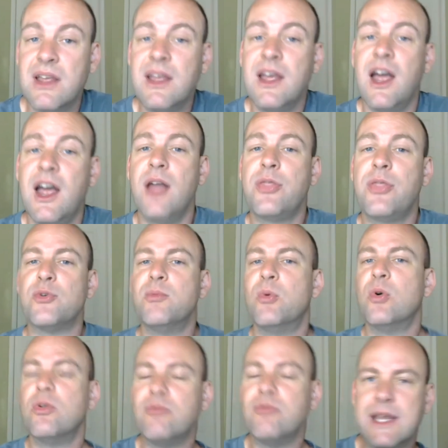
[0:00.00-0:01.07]
And through
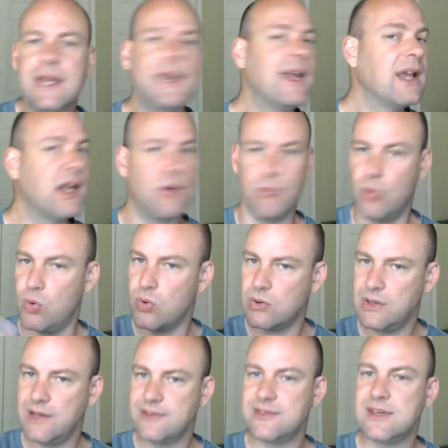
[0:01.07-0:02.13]
more reading and more
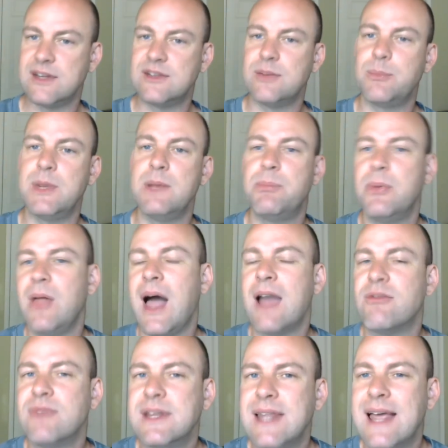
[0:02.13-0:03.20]
listening to people, I
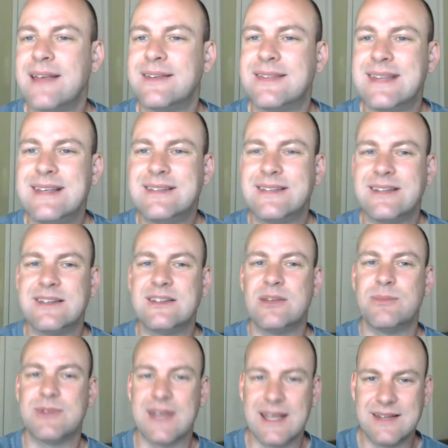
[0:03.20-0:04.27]
realized these
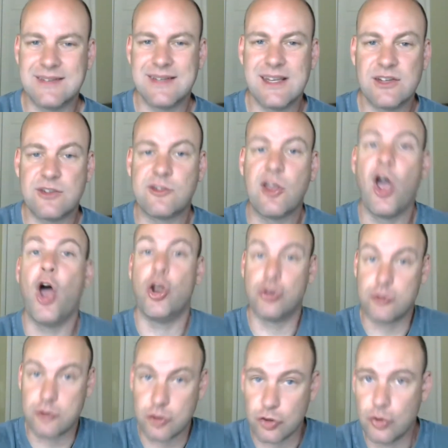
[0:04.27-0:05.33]
systems exist
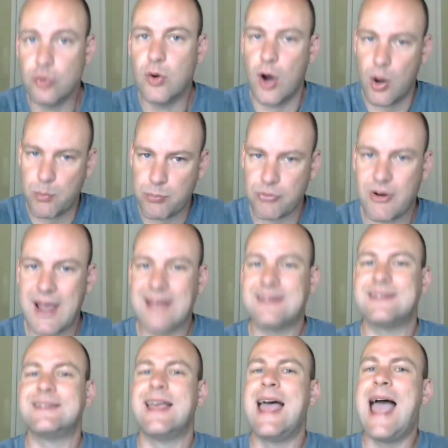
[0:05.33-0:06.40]
to
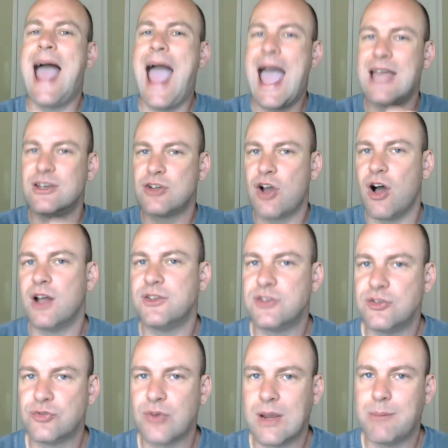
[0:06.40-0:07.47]
oppress and
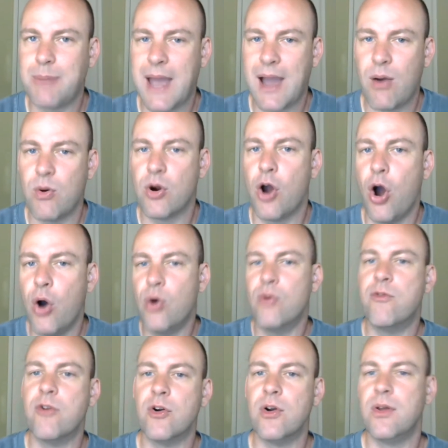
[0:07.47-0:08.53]
concentrate power
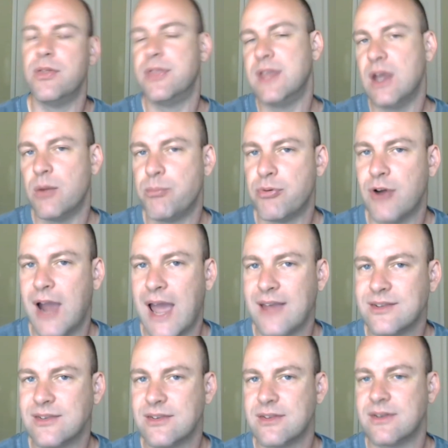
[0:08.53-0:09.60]
over the
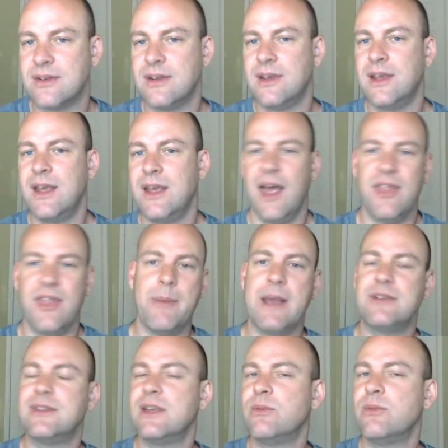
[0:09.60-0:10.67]
oppressed. And the
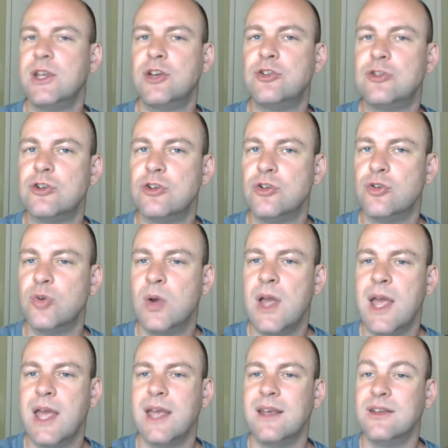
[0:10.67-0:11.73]
best thing we could do
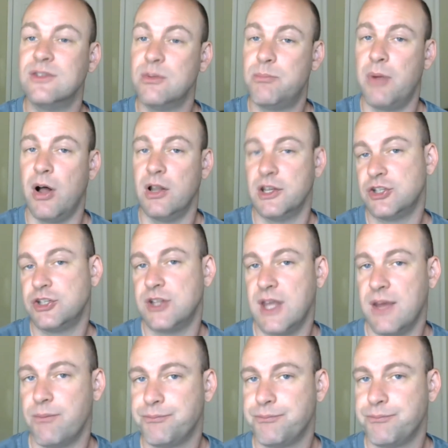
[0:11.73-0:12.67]
is abolish them.